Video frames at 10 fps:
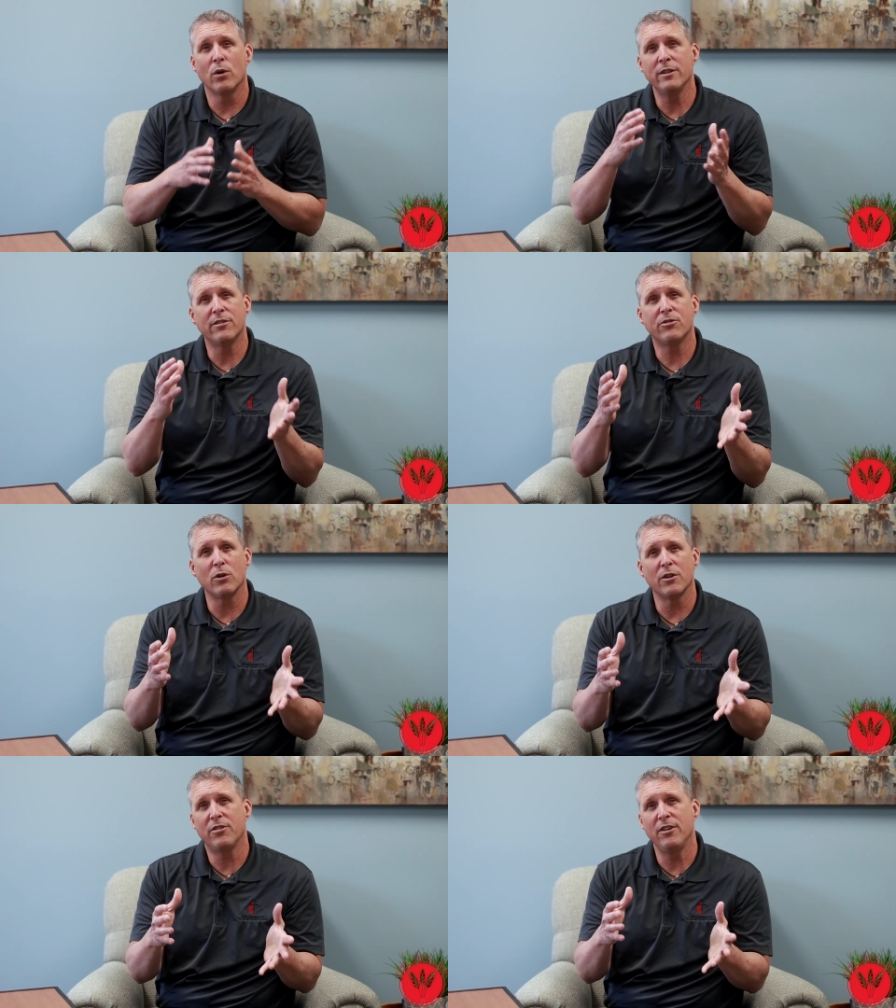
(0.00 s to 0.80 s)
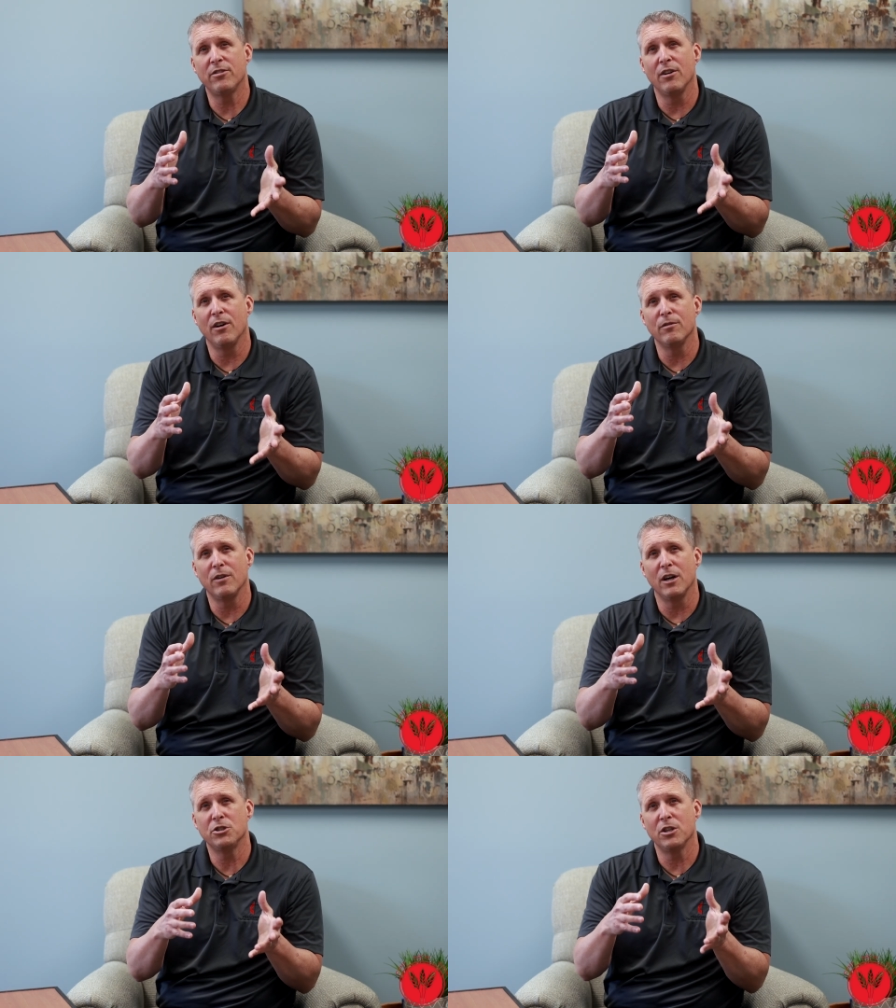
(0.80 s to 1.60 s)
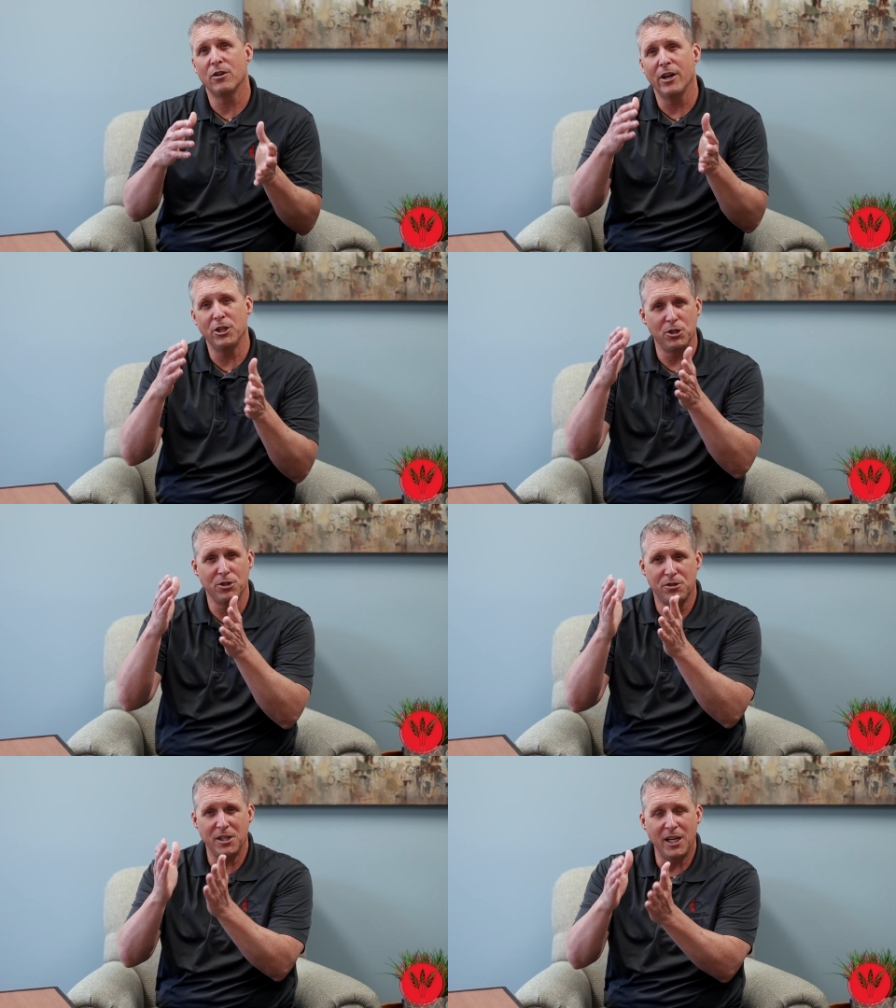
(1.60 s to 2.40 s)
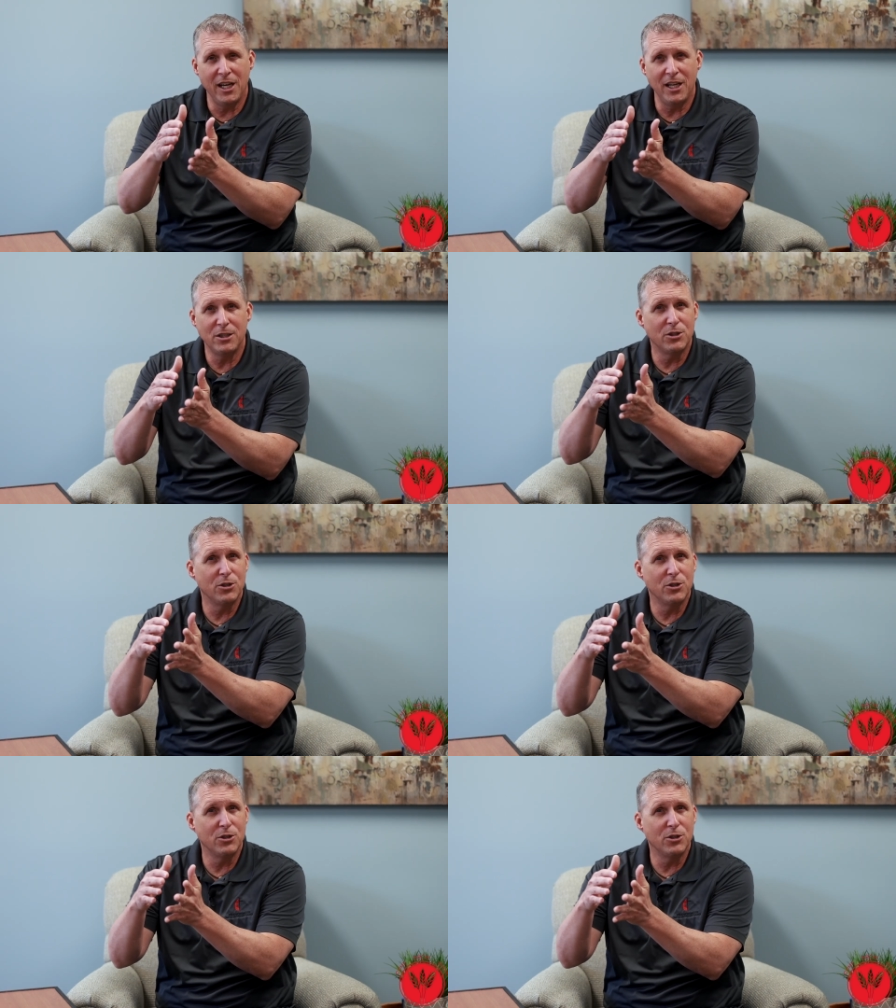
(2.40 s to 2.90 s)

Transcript: in this sort of season of Generation C,